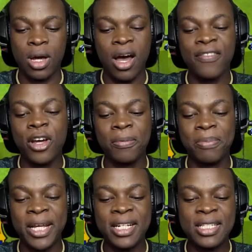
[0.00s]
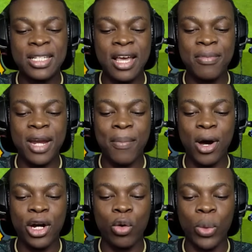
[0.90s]
I've not played this game in
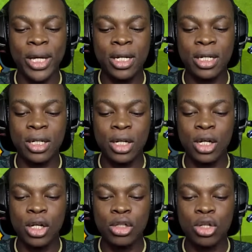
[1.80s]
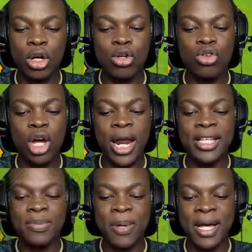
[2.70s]
about a week, so do not
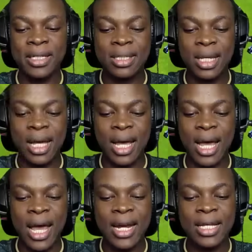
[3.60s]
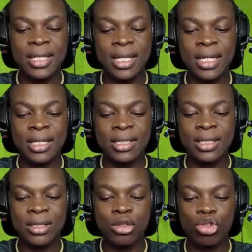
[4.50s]
expect anything
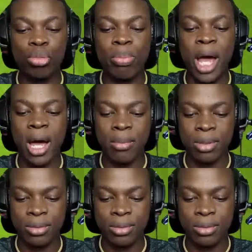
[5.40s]
superb.